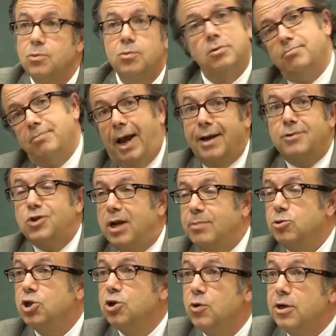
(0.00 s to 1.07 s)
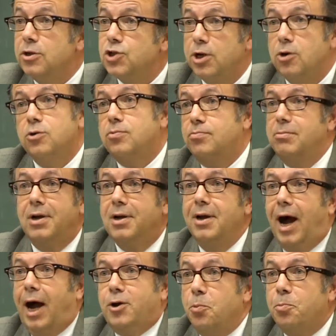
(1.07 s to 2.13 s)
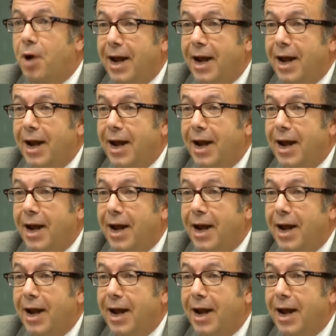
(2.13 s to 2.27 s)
I say, well, actually, I'm Jewish. I don't